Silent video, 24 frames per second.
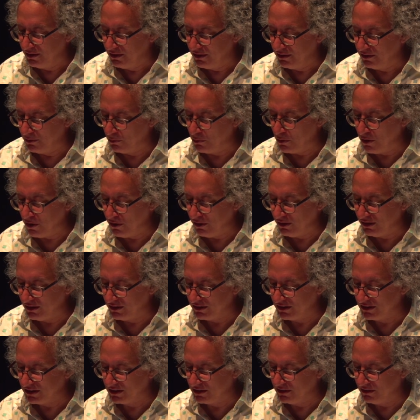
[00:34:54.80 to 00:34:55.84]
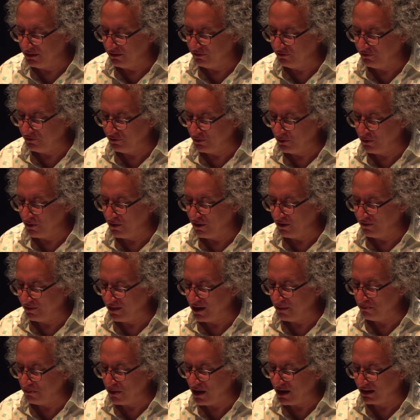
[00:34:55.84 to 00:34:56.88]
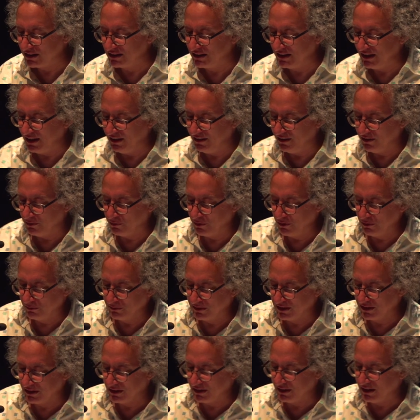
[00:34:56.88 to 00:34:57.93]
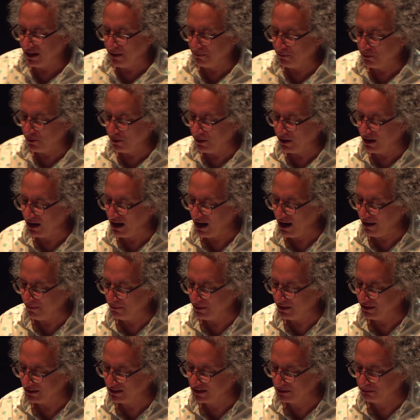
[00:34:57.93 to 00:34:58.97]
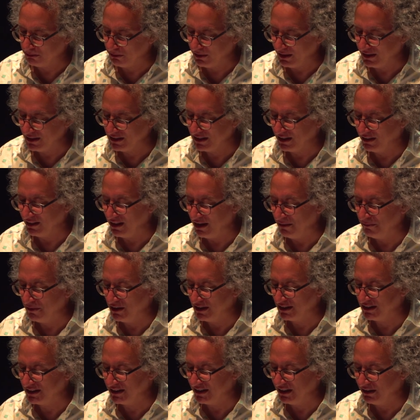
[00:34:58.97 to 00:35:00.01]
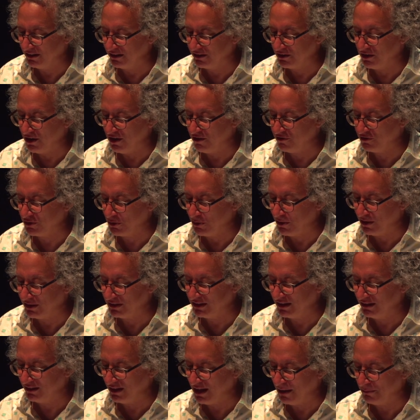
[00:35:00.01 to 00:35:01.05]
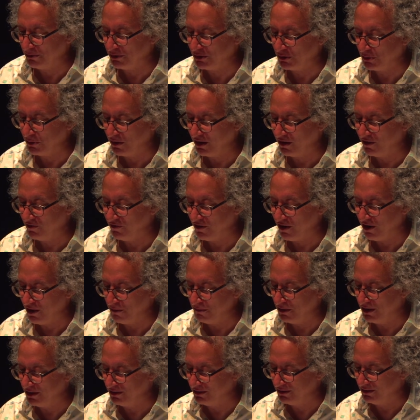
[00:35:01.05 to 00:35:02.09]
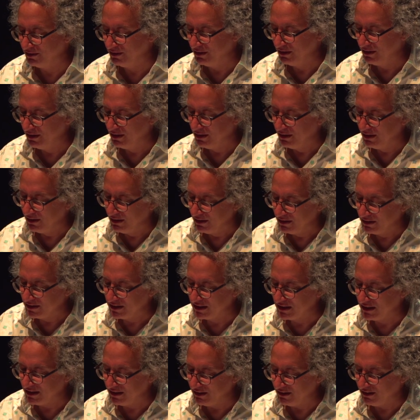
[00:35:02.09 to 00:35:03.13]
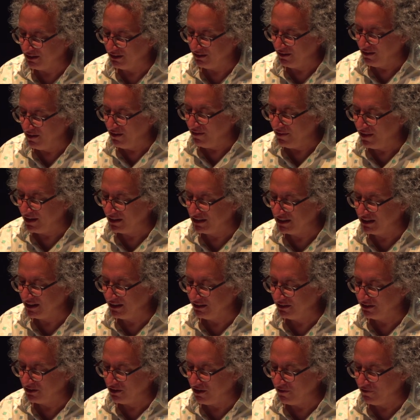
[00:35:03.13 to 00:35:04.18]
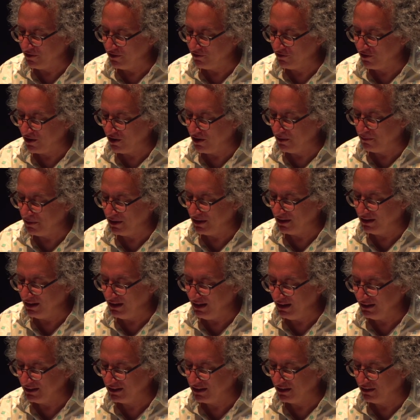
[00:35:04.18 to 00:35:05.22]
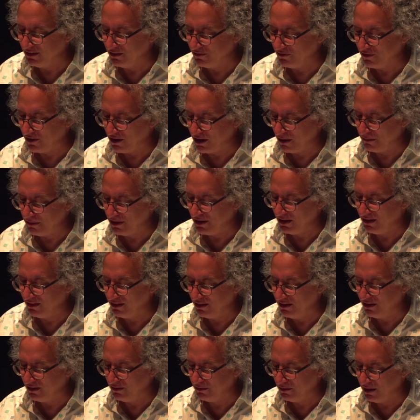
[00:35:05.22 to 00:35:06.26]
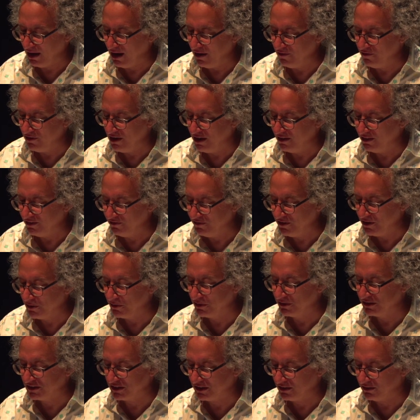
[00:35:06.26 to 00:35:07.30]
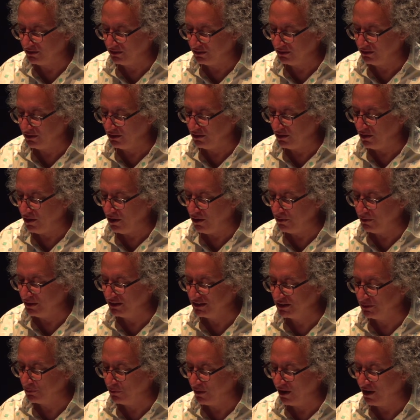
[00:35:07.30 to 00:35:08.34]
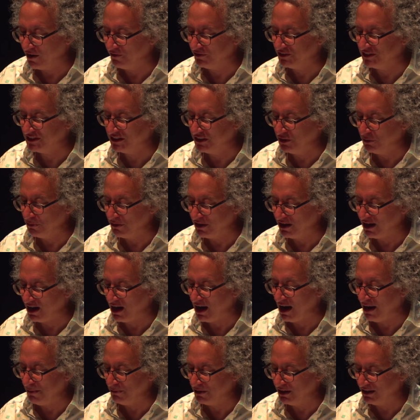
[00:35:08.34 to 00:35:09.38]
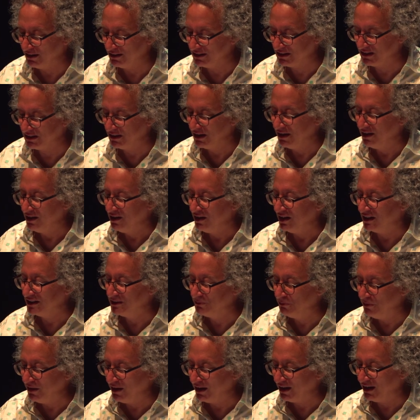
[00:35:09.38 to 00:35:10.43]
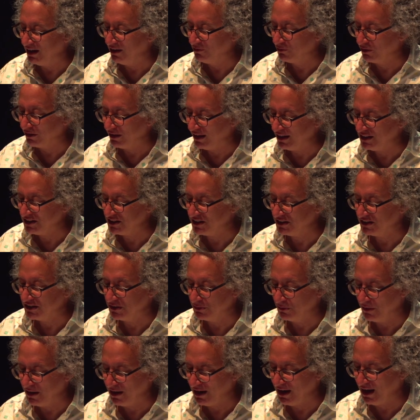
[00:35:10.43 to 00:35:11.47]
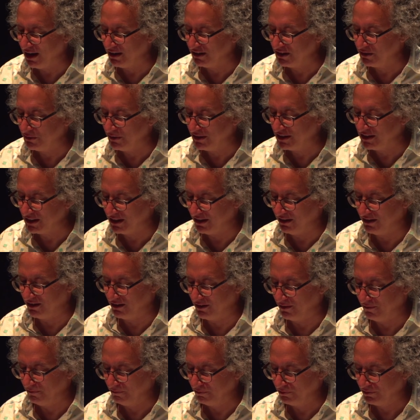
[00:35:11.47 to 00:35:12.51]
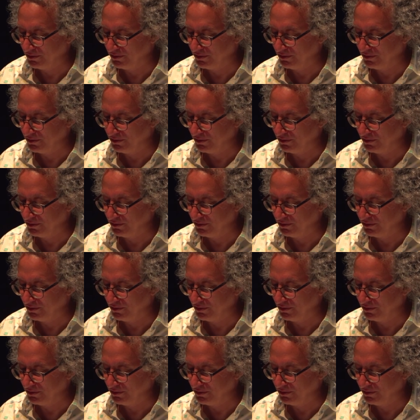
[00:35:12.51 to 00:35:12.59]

the walls, the floor that box in the room's temporary inhabitants, placing them in a sealed off quasi laboratory environment. Still, that sealed off environment is an environment, and the, and, and the viewer is always aware of its human inhabitants as being in relation to it and to each other.